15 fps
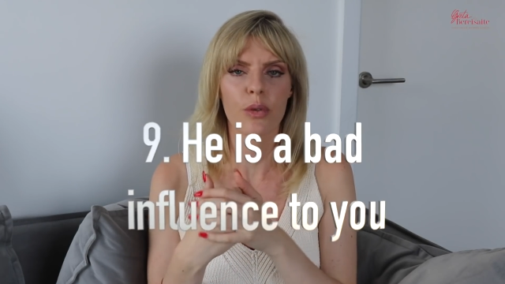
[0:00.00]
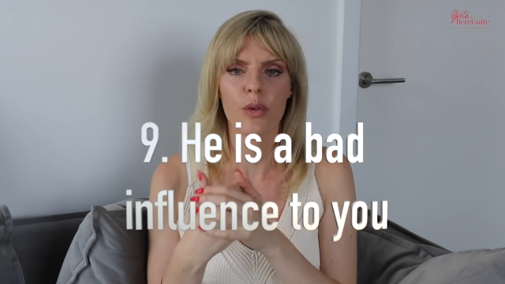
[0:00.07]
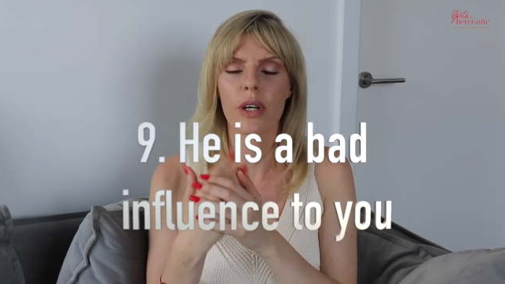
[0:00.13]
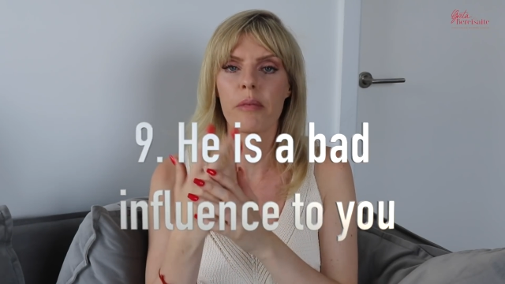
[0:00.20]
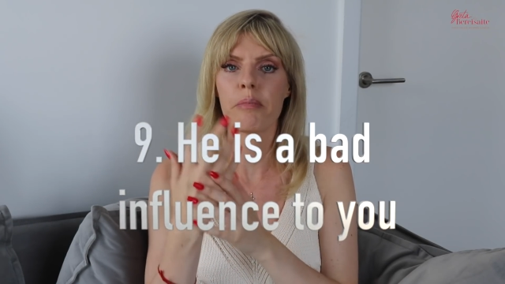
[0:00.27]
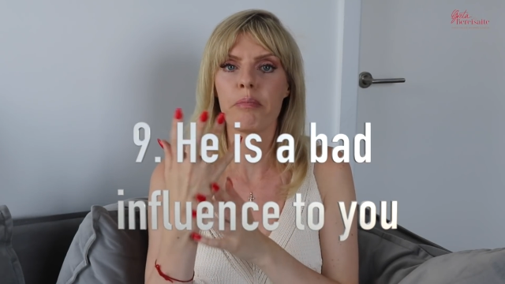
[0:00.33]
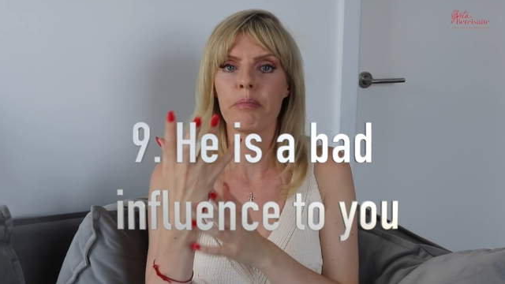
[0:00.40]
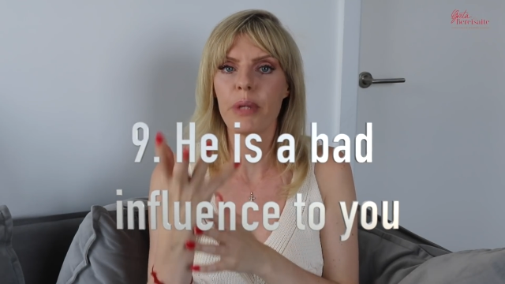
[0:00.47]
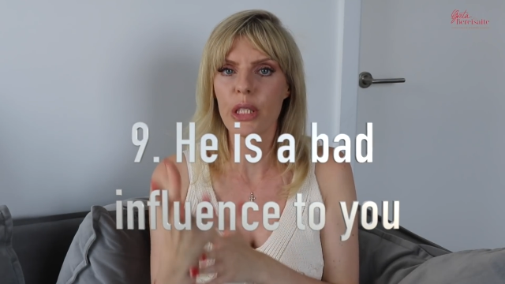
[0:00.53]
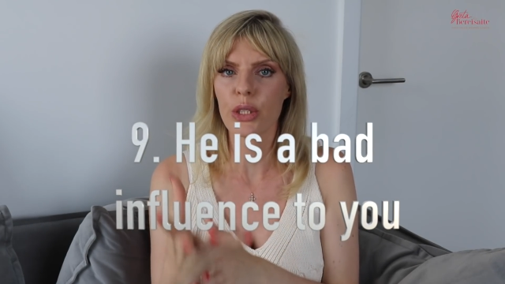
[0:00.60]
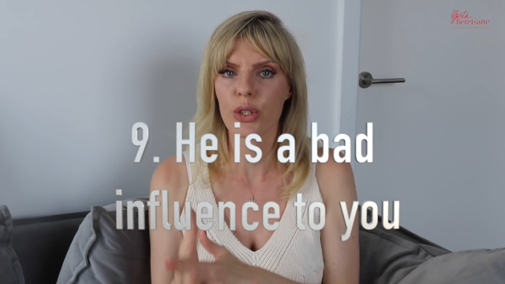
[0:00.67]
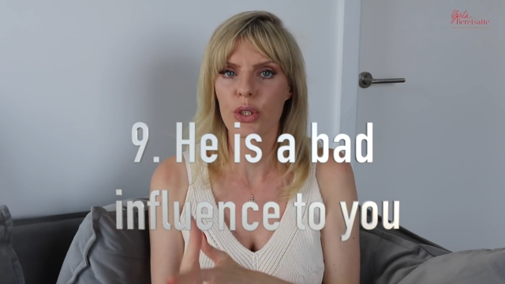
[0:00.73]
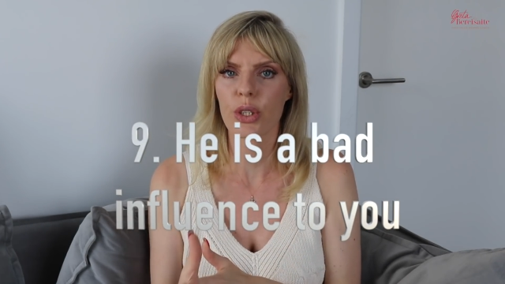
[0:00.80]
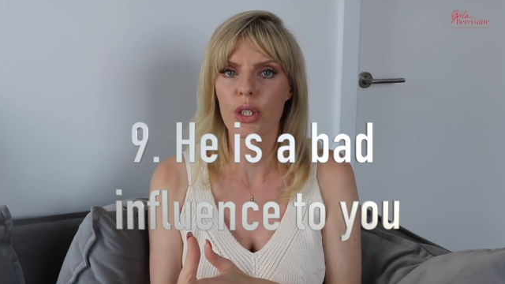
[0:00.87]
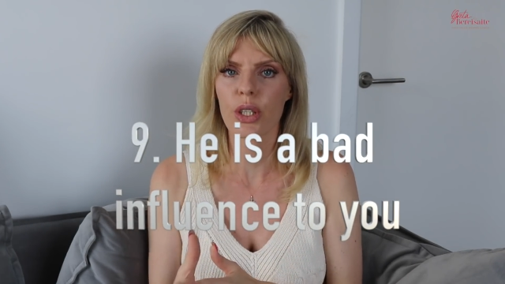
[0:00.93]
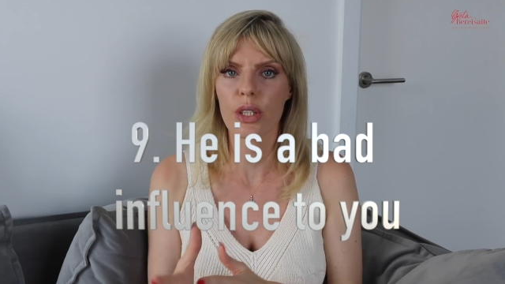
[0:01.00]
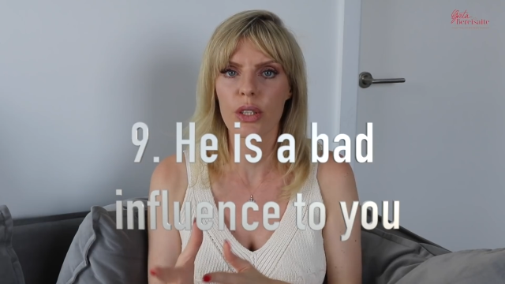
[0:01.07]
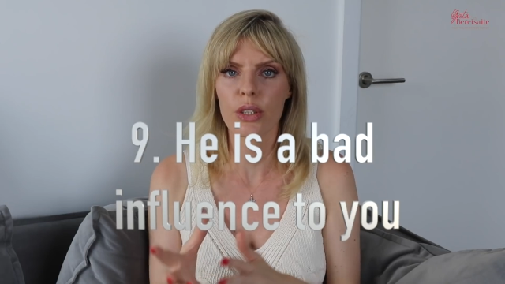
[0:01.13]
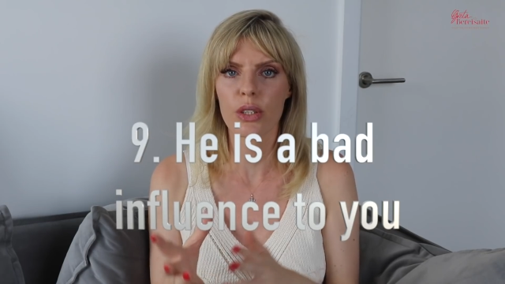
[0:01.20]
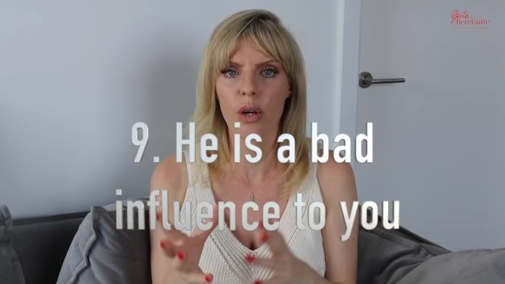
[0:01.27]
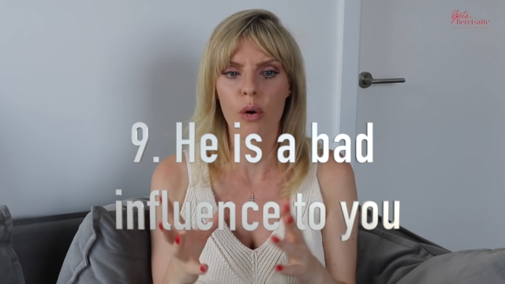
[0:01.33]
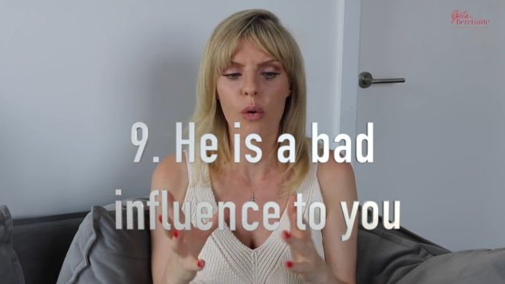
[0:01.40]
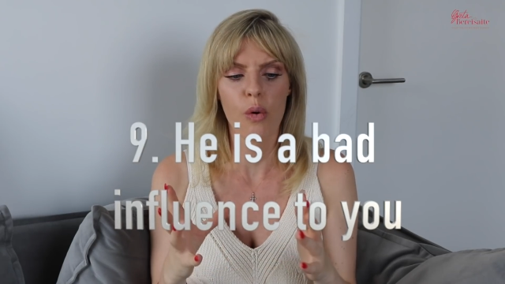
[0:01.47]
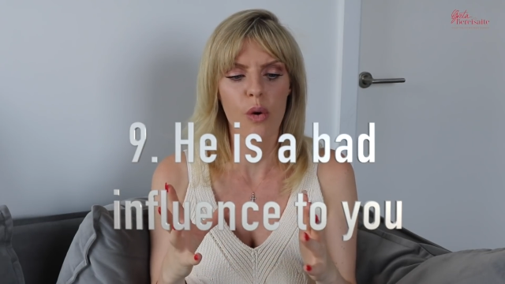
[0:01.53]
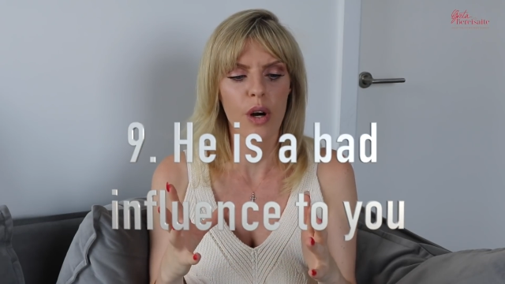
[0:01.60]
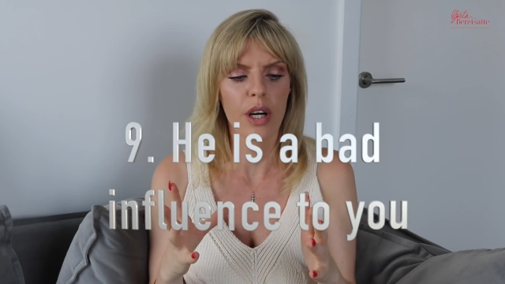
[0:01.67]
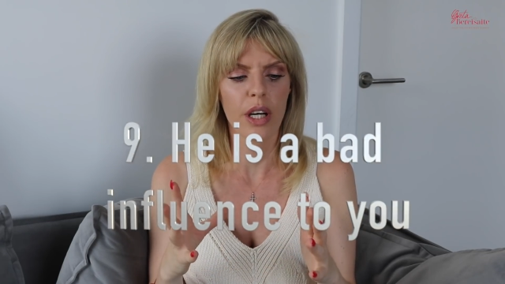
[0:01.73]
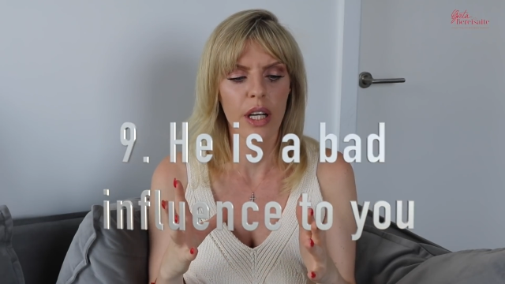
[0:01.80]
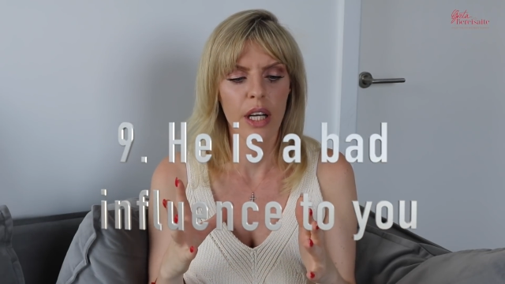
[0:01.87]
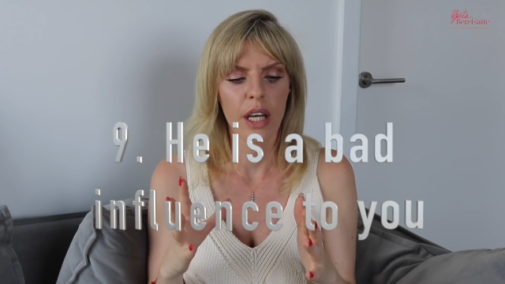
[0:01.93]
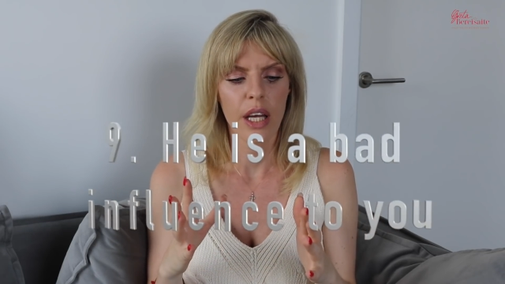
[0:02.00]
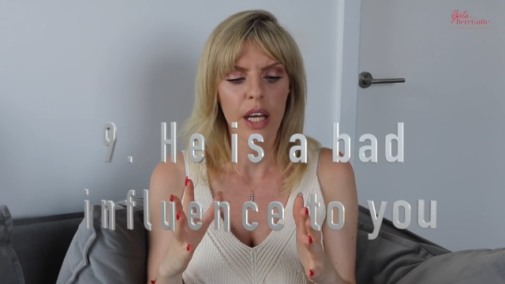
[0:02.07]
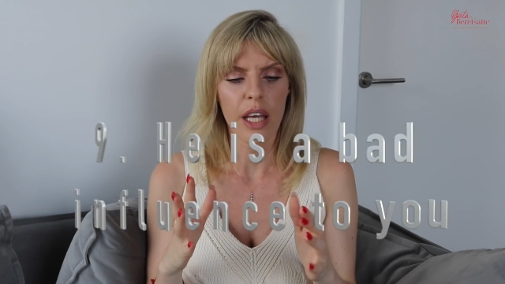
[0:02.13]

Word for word: or ambitions, or